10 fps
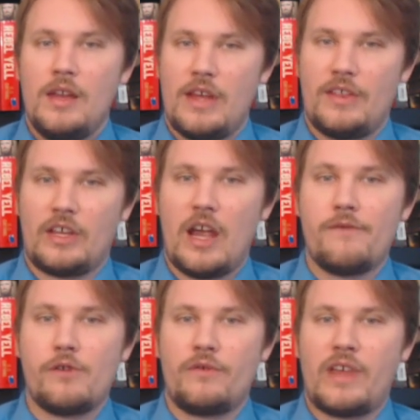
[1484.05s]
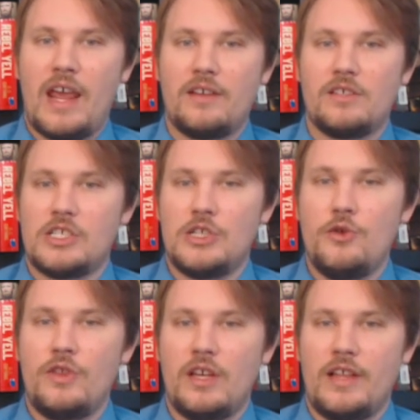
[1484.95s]
Now, the governor of Kansas
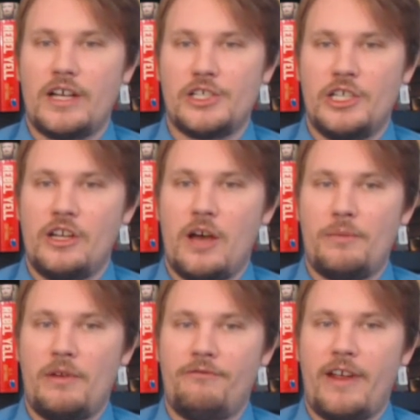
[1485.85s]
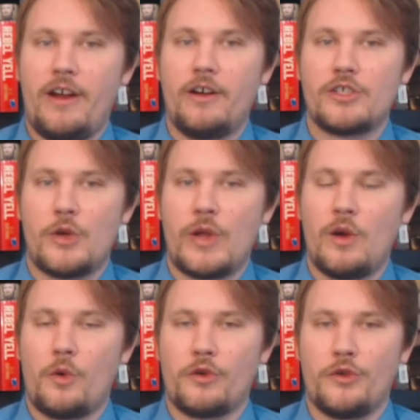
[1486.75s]
knew the election had not been fair, so he
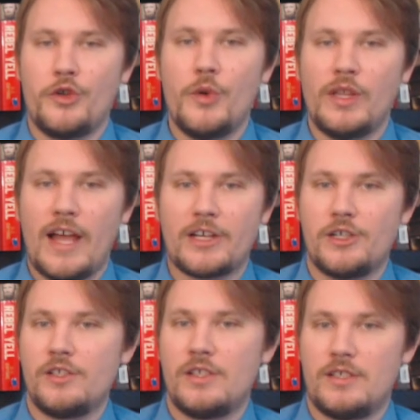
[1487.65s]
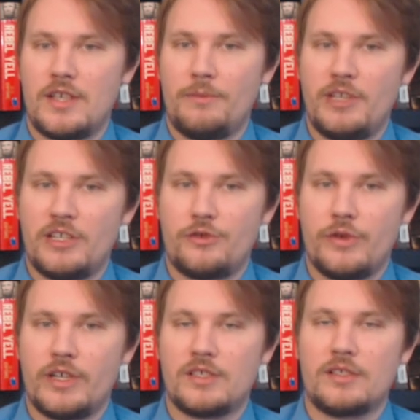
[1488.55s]
ordered new elections in some
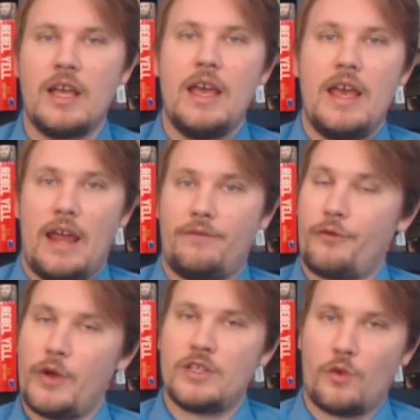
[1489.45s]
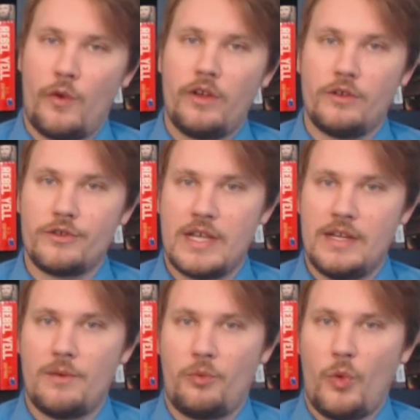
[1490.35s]
districts, and Free Soilers
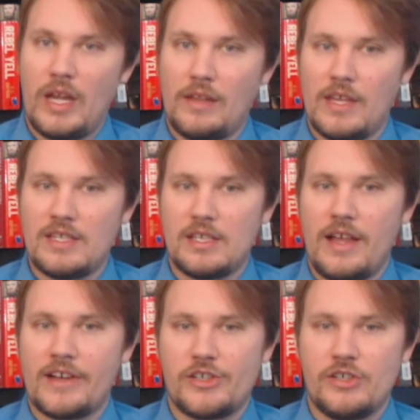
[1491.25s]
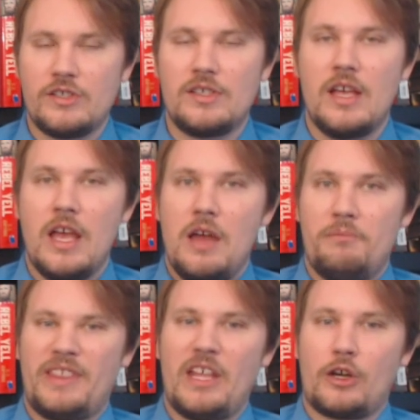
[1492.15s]
end up winning these elections.
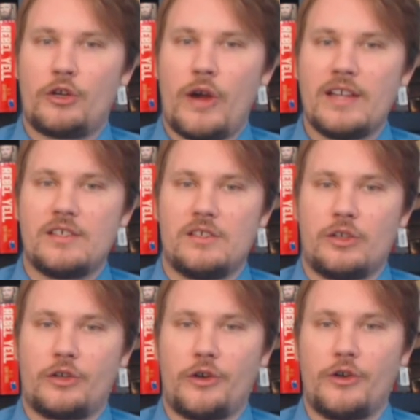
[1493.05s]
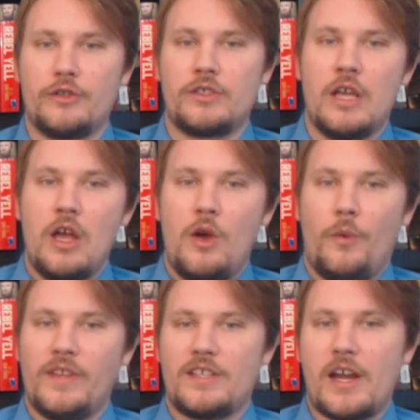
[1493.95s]
But then a crisis occurs
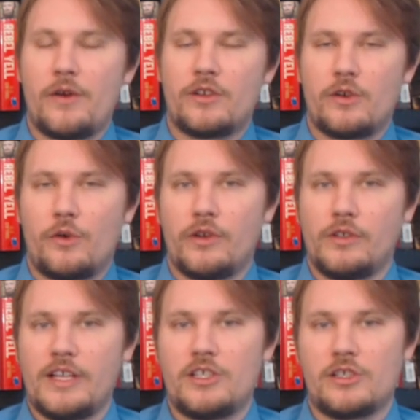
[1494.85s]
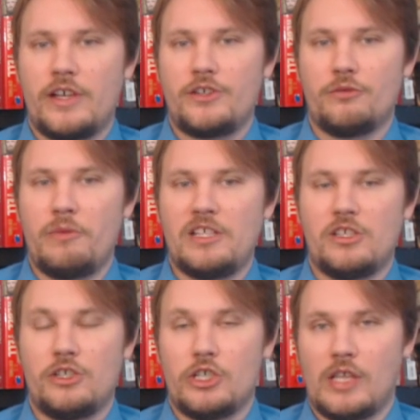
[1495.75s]
when the territorial legislature
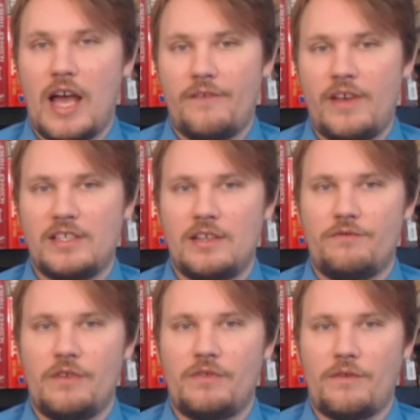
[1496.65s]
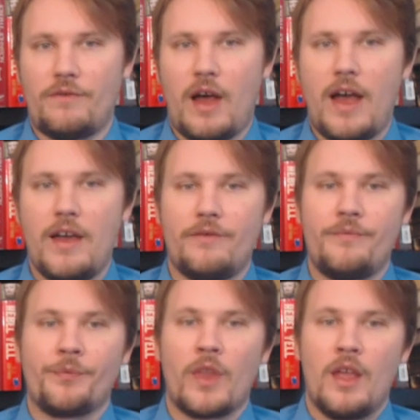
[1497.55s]
meets in July of 1855.
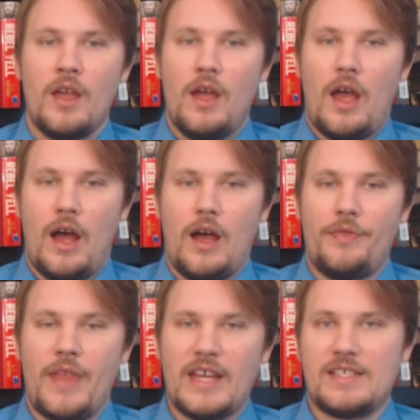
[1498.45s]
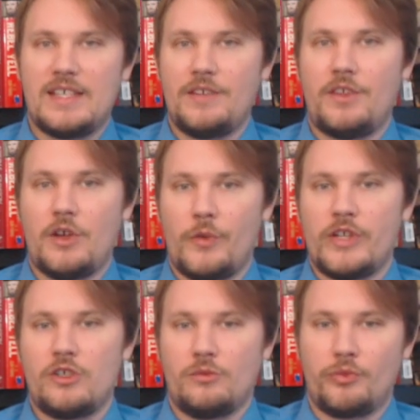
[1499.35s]
They seat the
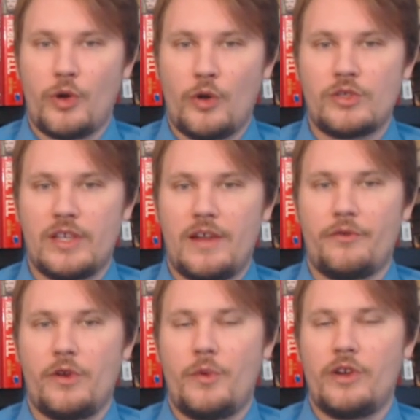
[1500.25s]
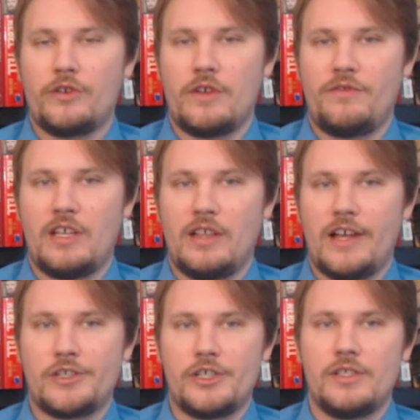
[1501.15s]
original pro-slavery winners of the
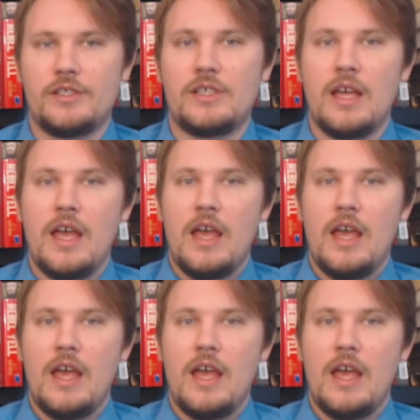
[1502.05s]
elections.